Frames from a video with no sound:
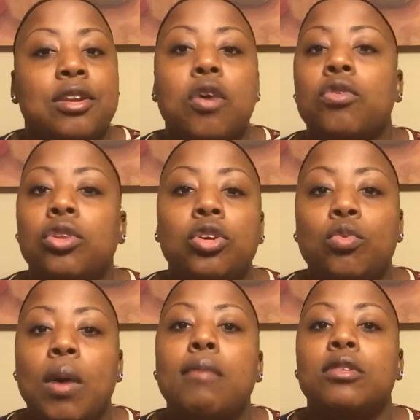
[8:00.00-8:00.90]
no clue
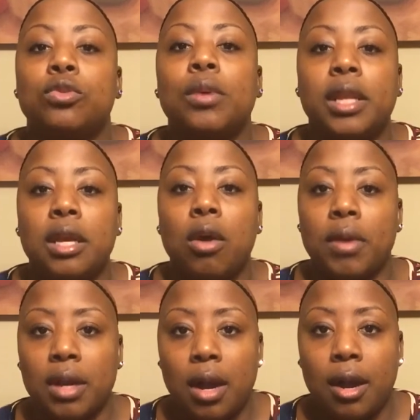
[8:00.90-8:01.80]
what was really
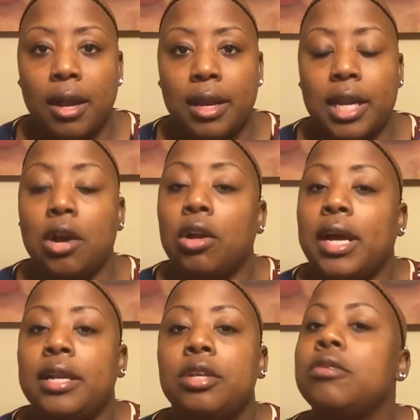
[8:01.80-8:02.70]
going on. And all I
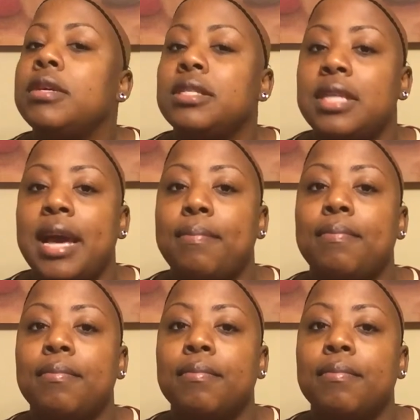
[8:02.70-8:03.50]
knew is that,